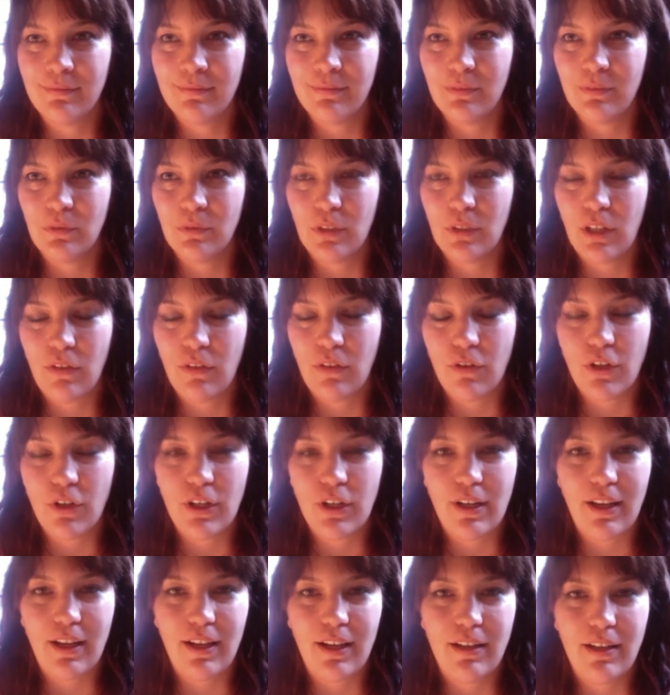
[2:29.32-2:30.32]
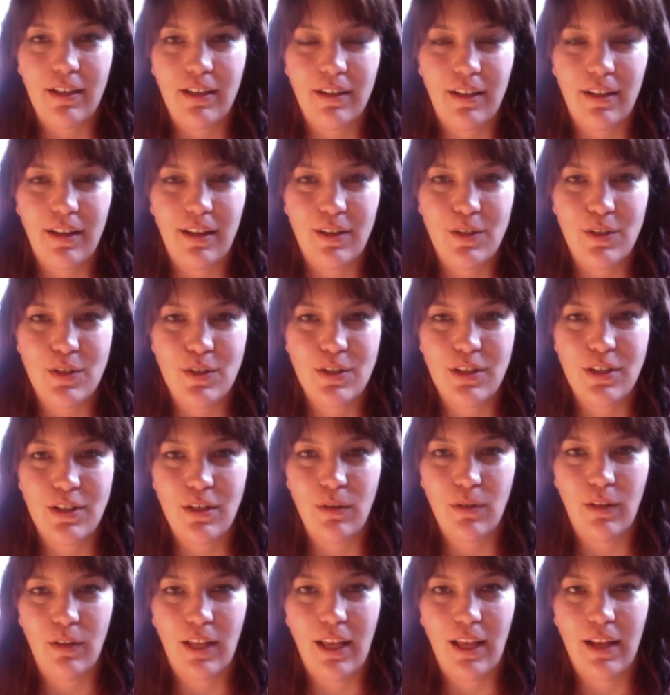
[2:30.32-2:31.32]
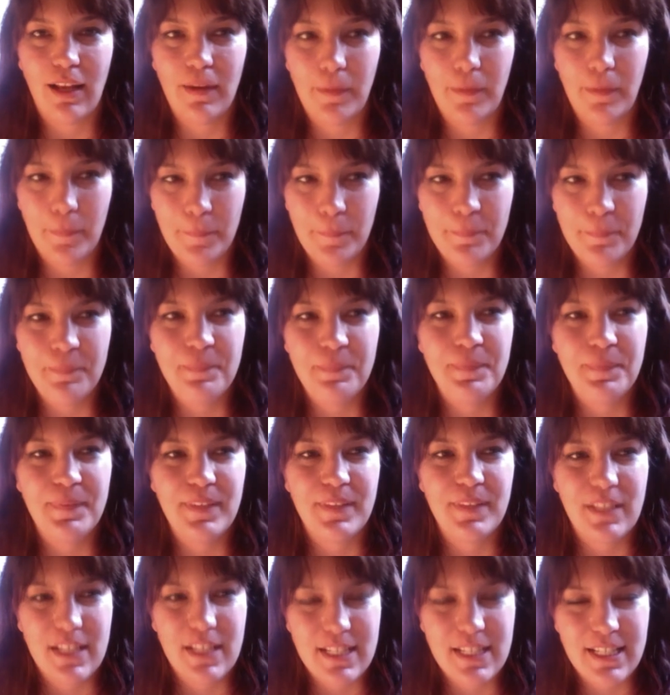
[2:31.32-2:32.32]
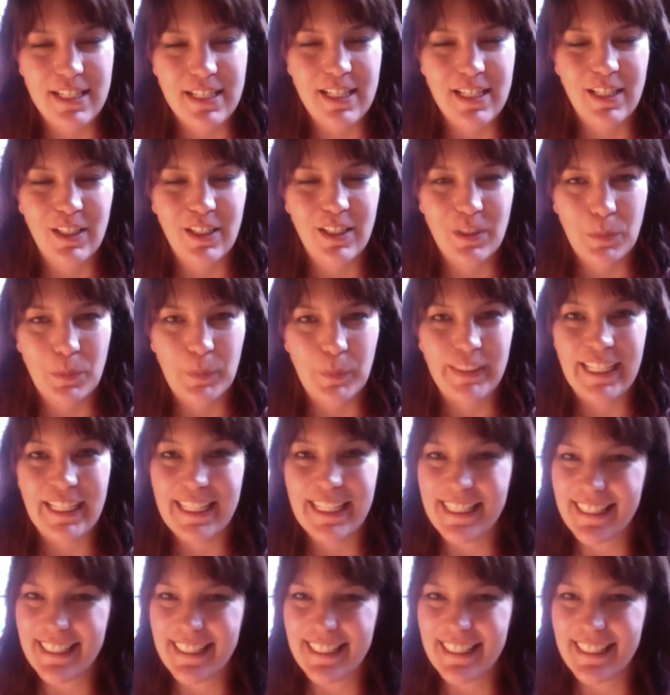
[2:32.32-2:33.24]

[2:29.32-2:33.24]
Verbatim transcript: when I heard it, and I just knew that this is a good place